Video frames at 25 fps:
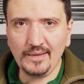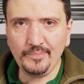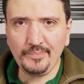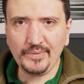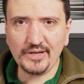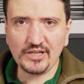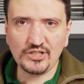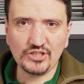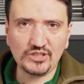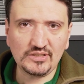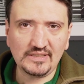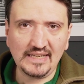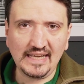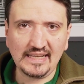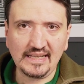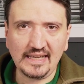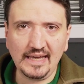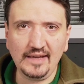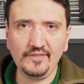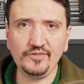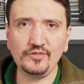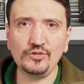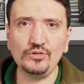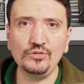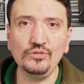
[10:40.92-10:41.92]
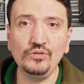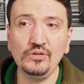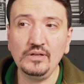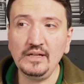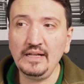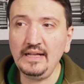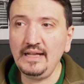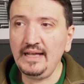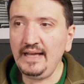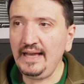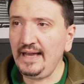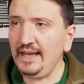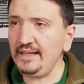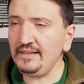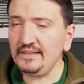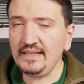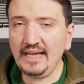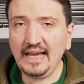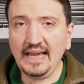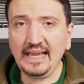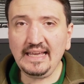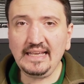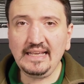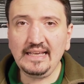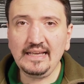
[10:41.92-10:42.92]
aperture like f2, and
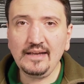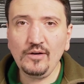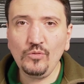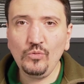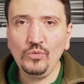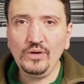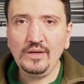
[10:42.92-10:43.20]
I